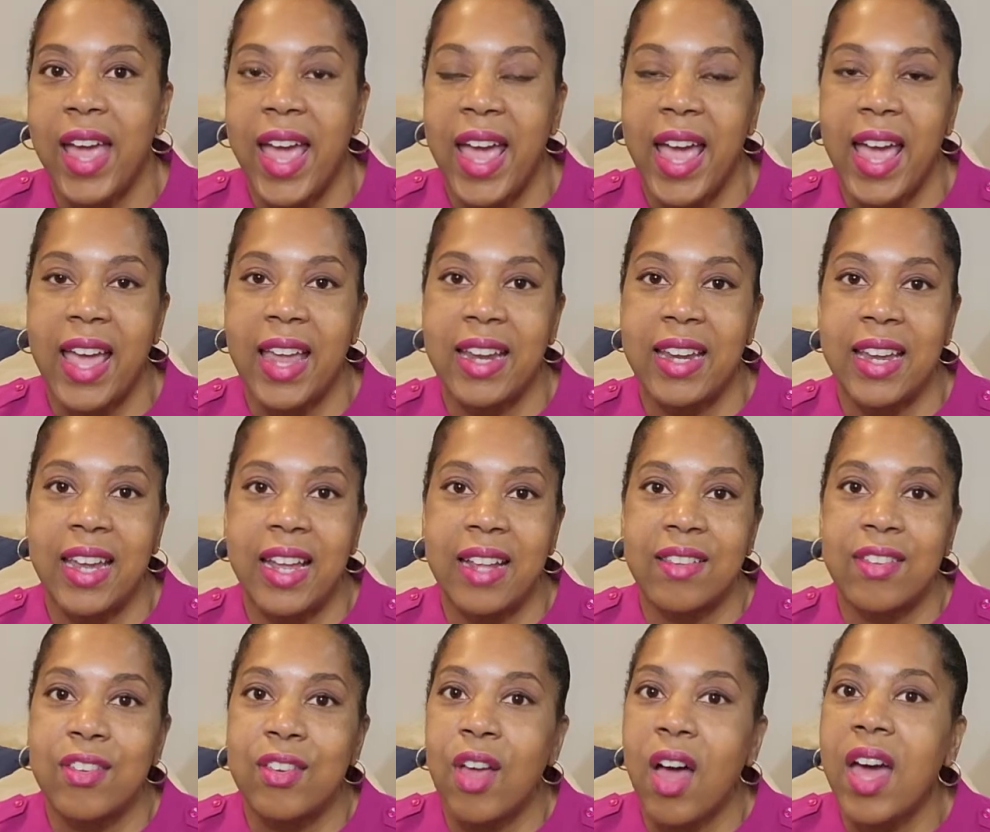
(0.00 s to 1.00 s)
and
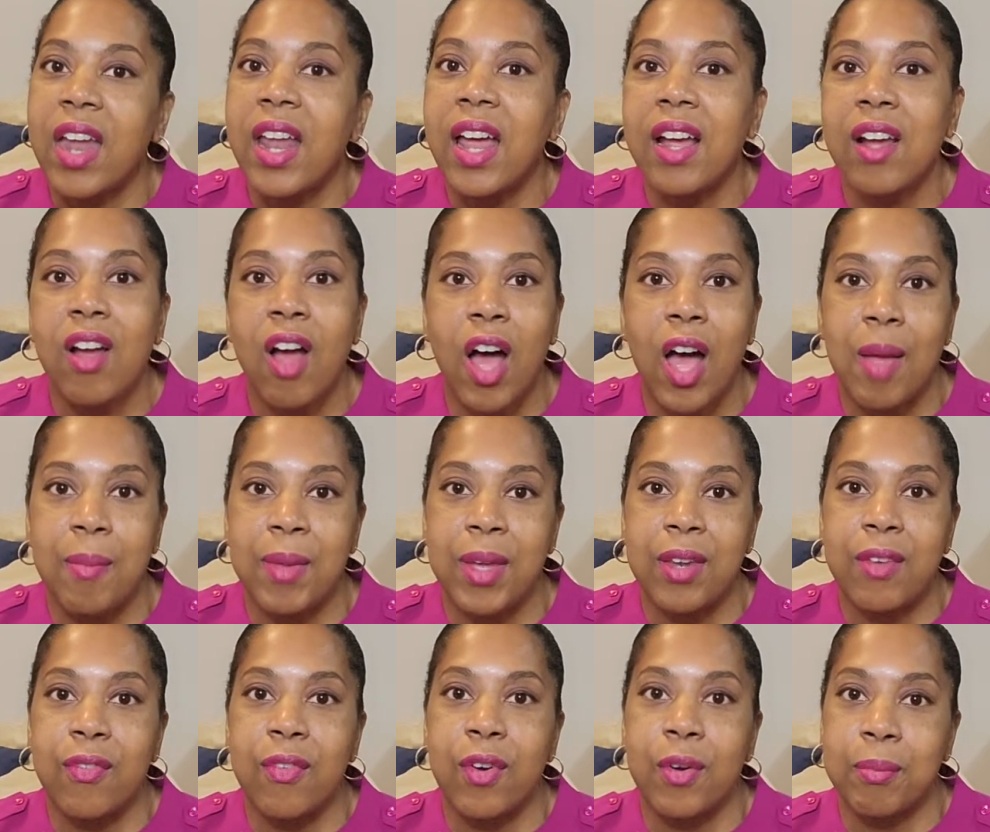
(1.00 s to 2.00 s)
it's not
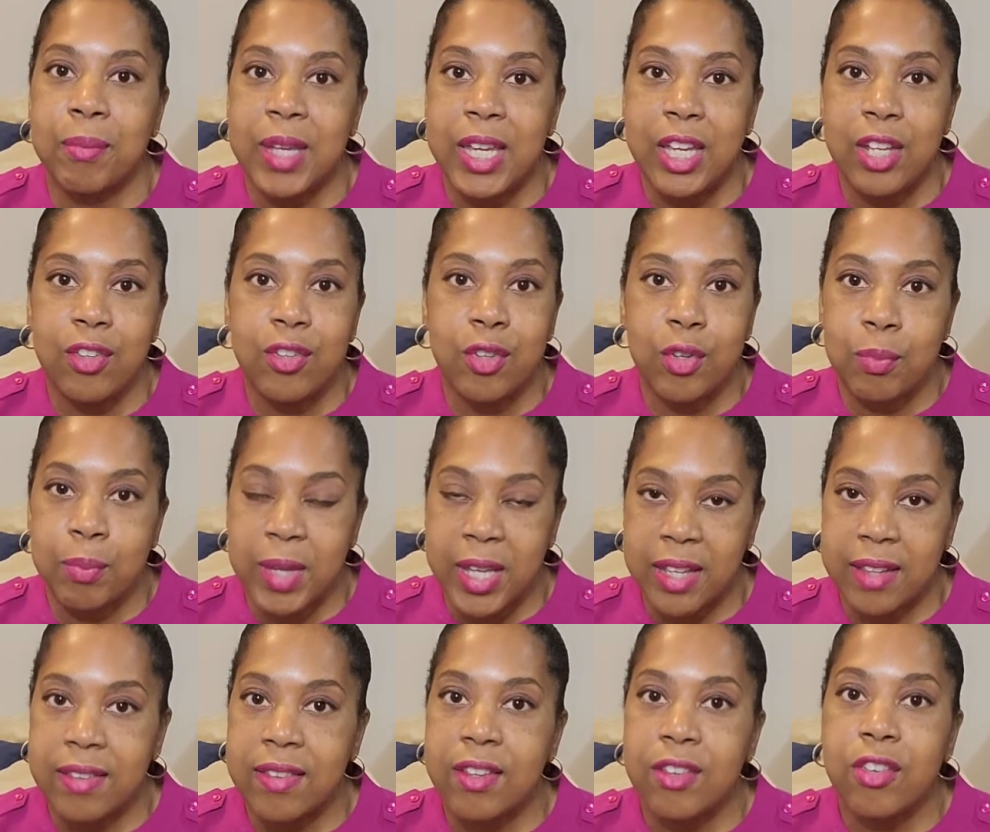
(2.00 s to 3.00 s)
uncommon for me to be
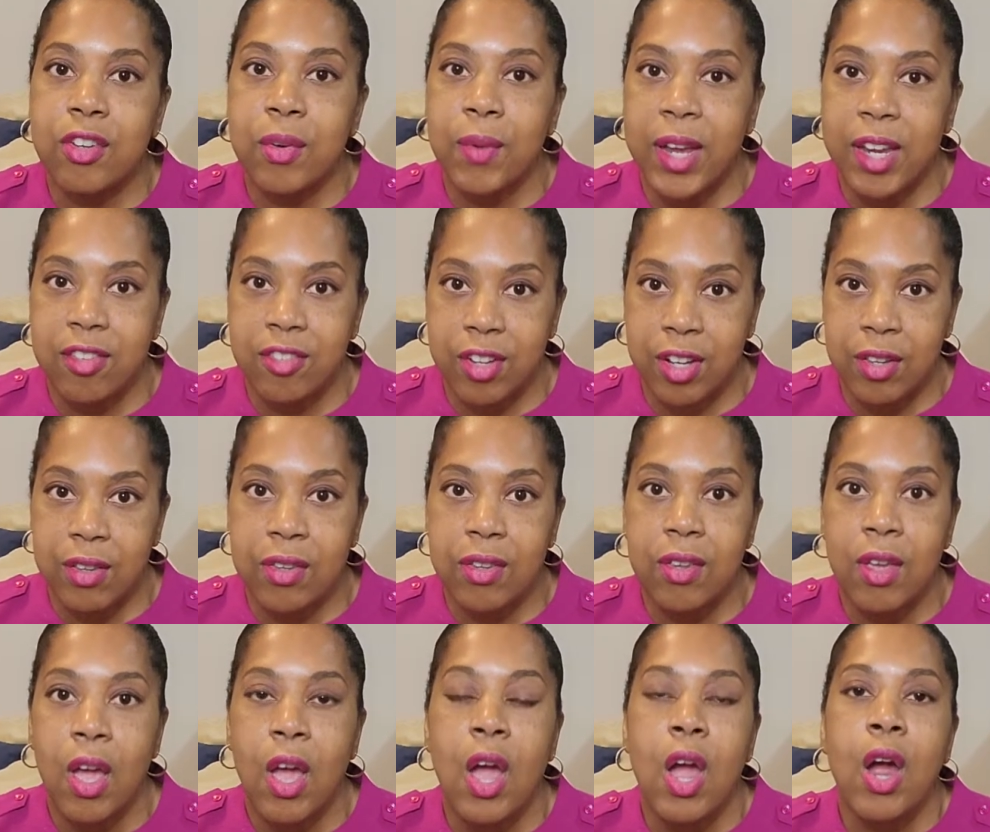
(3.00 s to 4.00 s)
in situations
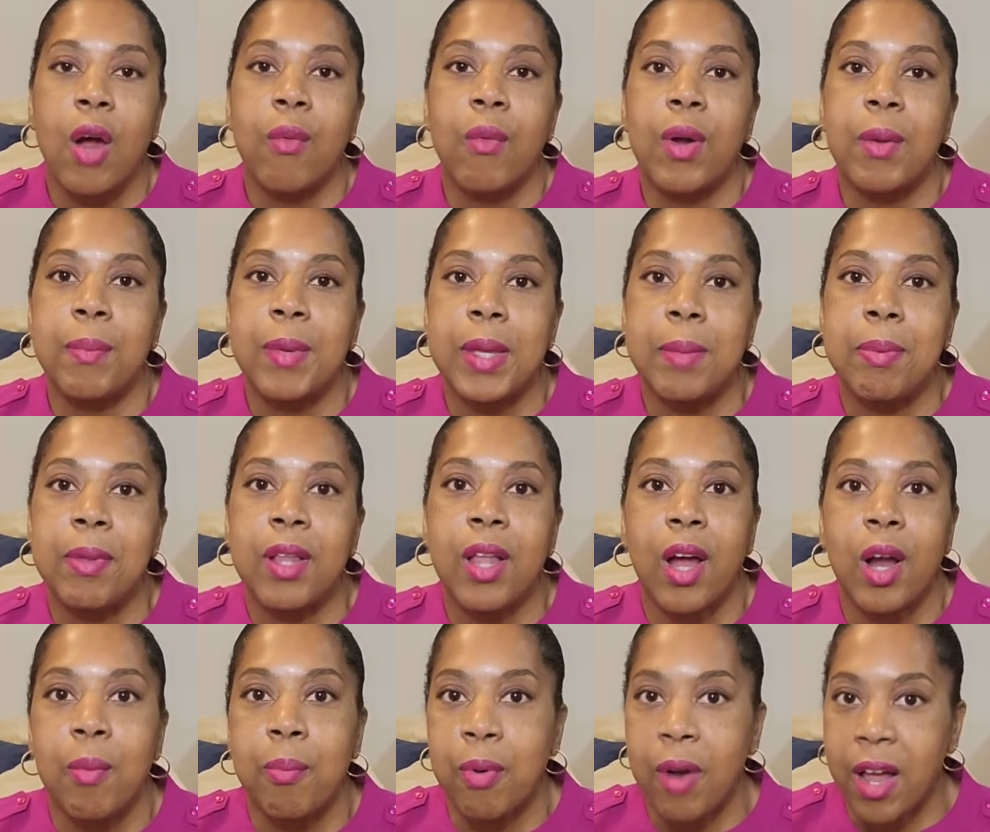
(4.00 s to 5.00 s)
where people
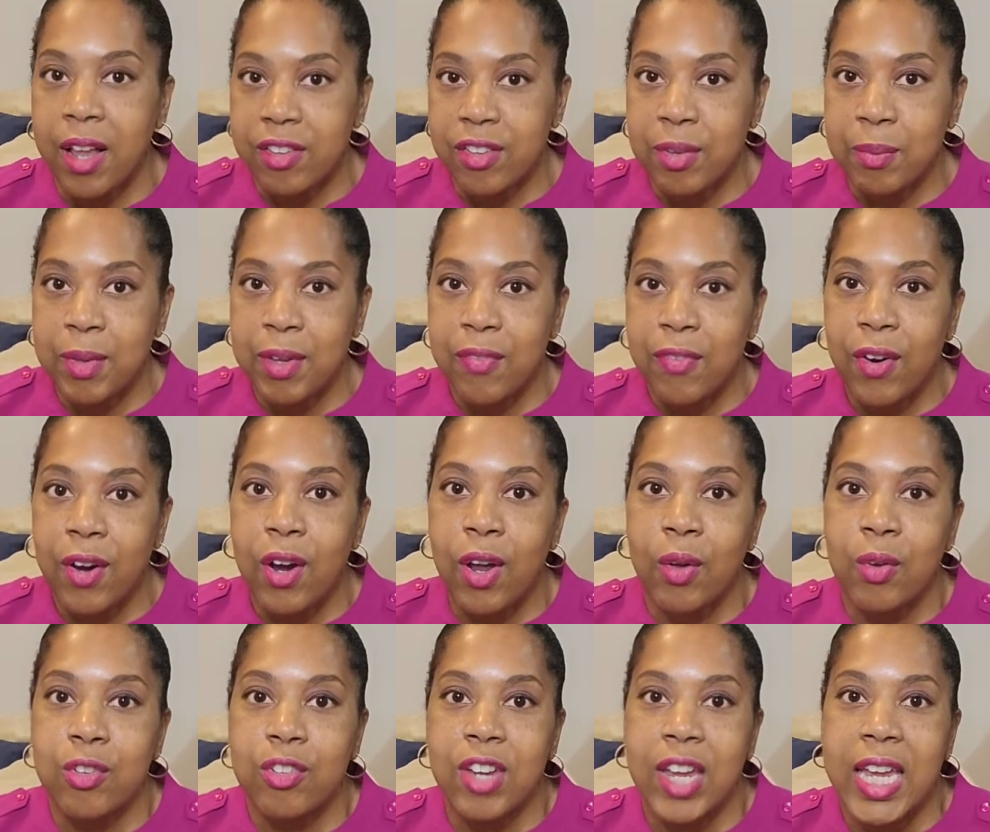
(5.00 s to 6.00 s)
are brought to me for
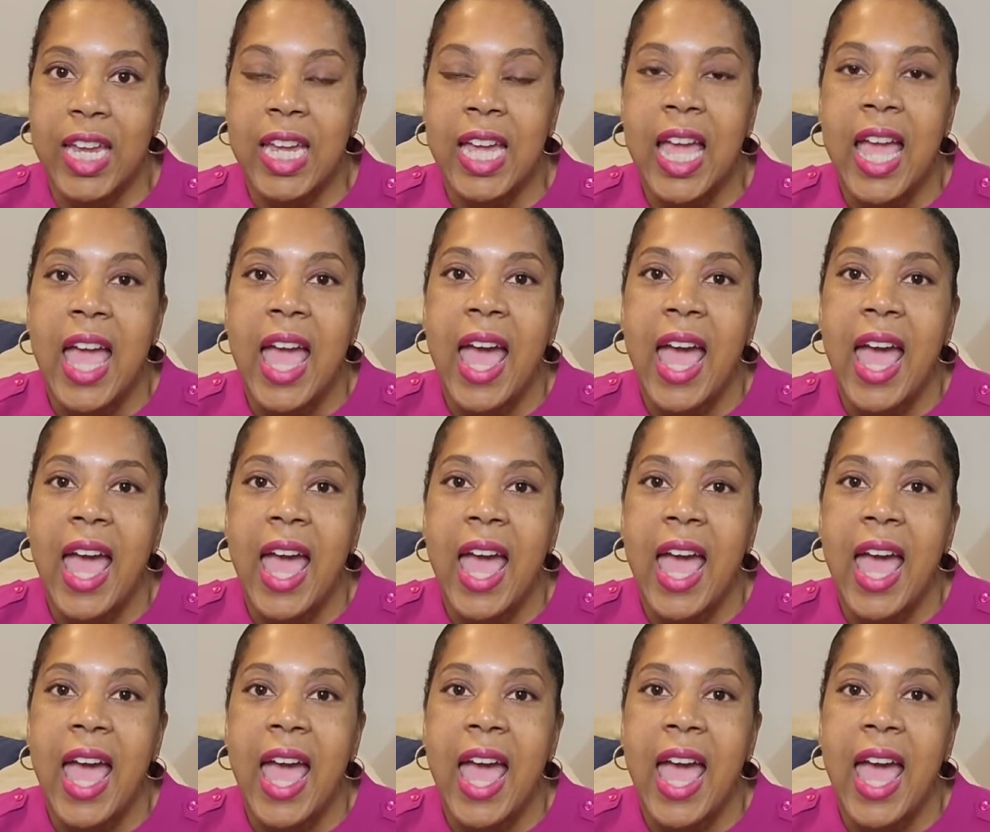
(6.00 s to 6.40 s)
coaching